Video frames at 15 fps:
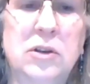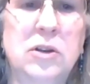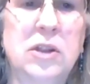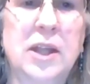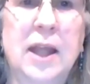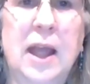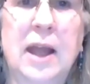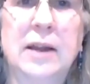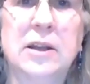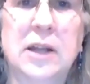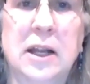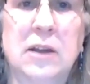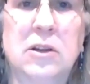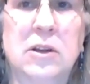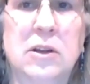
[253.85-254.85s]
to the
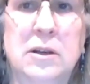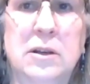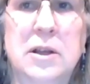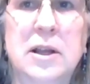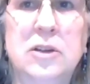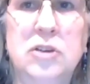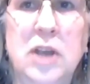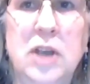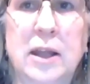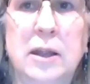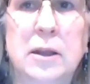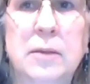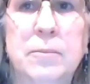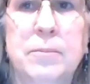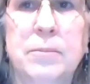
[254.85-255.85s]
candidates.
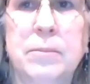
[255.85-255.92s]
Jackie?